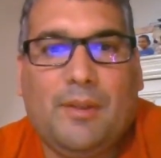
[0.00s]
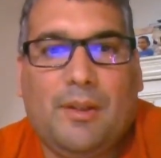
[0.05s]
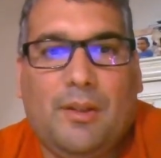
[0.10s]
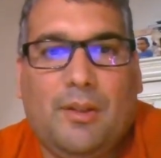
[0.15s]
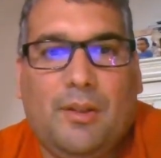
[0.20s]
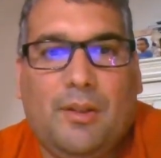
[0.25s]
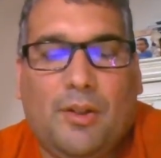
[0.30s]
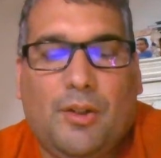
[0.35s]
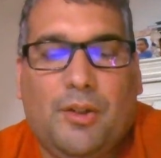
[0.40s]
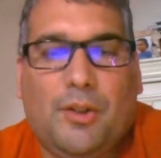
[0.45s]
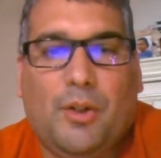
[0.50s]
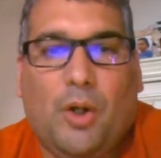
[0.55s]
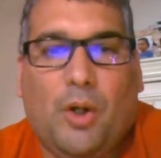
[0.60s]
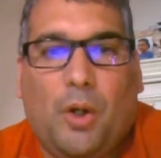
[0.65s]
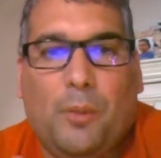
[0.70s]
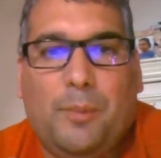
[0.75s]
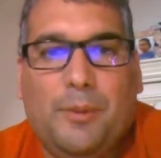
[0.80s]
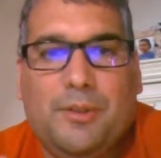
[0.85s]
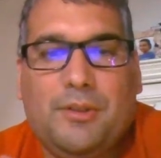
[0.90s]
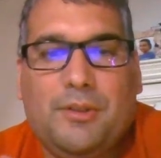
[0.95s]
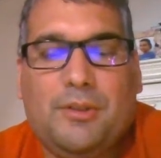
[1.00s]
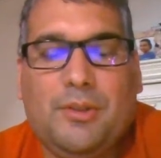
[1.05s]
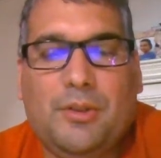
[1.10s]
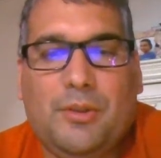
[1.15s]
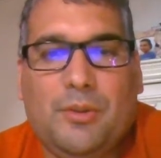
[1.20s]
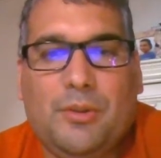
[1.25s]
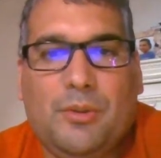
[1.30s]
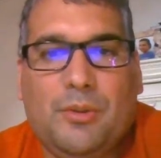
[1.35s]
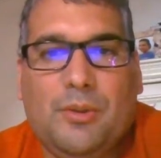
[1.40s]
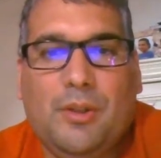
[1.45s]
you're open
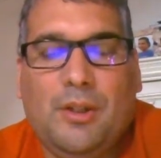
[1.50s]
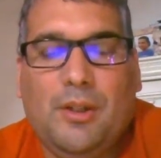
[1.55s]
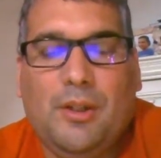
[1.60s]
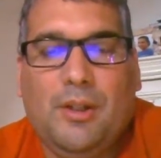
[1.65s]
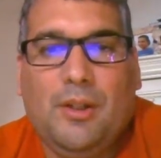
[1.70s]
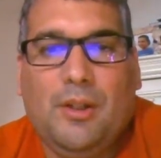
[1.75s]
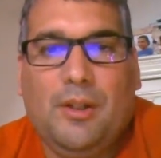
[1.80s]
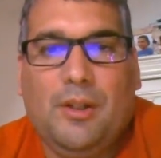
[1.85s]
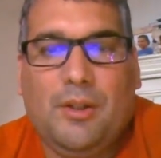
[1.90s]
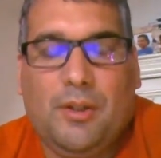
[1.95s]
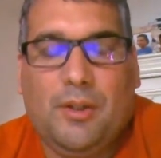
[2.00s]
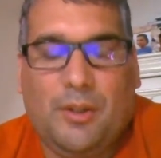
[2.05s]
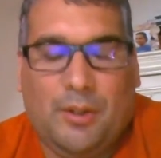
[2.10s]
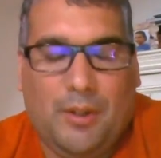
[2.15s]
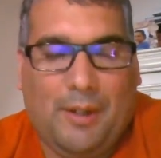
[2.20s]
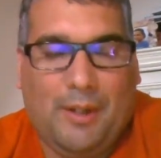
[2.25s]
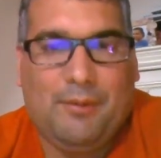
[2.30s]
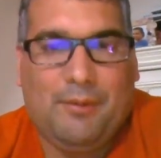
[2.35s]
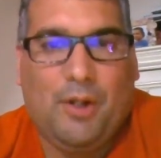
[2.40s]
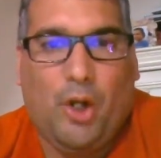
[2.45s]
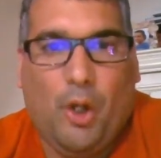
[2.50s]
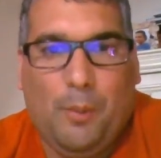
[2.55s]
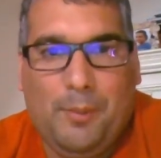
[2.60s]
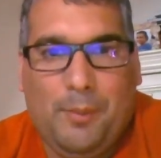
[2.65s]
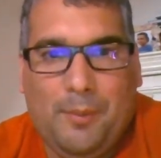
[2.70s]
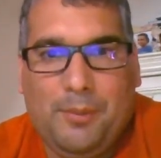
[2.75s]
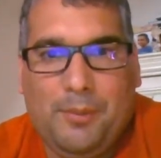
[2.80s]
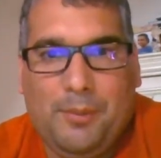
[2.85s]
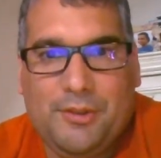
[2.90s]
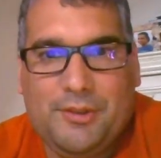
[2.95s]
to, you have an
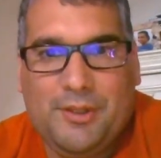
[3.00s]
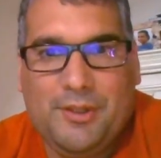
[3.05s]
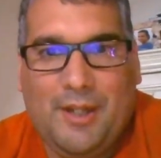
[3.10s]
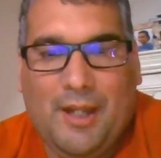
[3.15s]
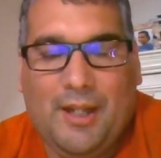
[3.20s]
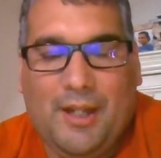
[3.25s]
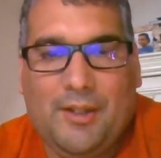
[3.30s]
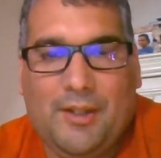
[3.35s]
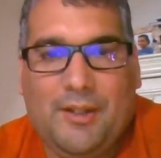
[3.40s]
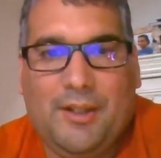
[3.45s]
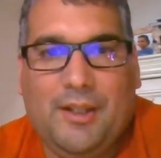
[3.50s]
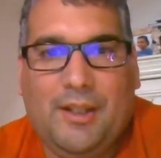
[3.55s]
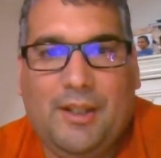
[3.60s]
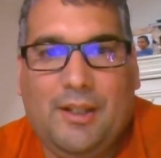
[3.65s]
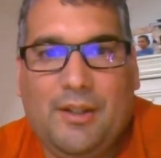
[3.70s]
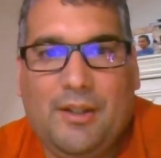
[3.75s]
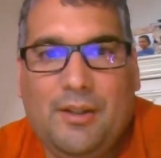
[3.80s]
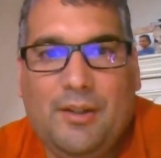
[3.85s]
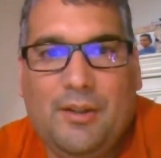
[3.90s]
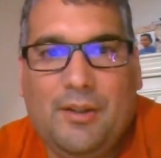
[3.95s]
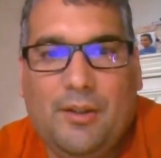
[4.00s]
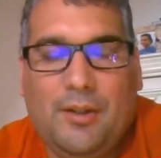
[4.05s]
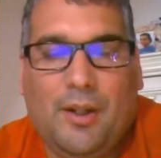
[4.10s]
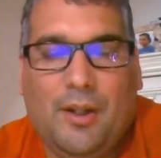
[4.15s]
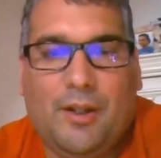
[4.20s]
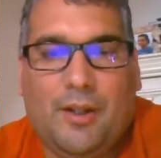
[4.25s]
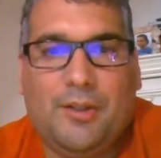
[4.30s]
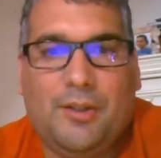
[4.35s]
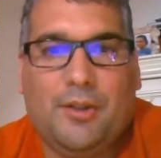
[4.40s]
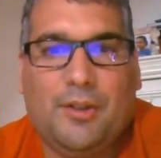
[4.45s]
open personality,
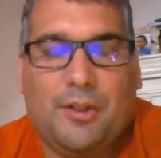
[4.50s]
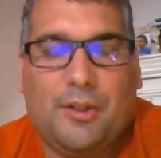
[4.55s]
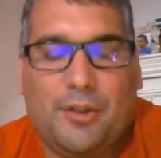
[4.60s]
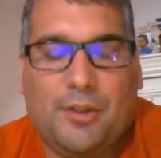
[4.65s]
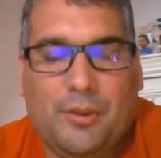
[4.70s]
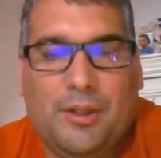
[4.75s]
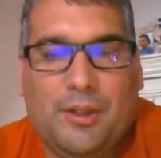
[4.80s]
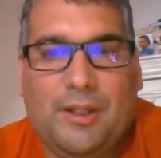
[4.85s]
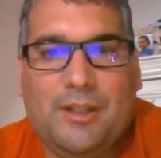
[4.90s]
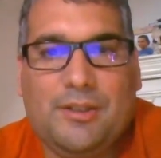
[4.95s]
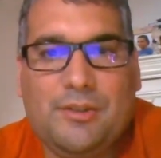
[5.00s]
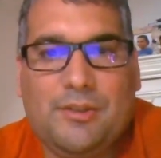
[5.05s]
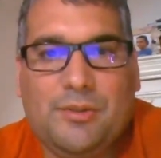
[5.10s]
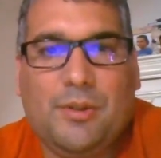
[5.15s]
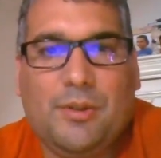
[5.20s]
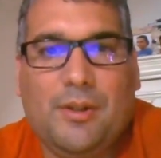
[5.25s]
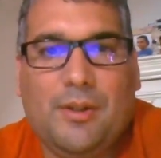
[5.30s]
you're in agreement,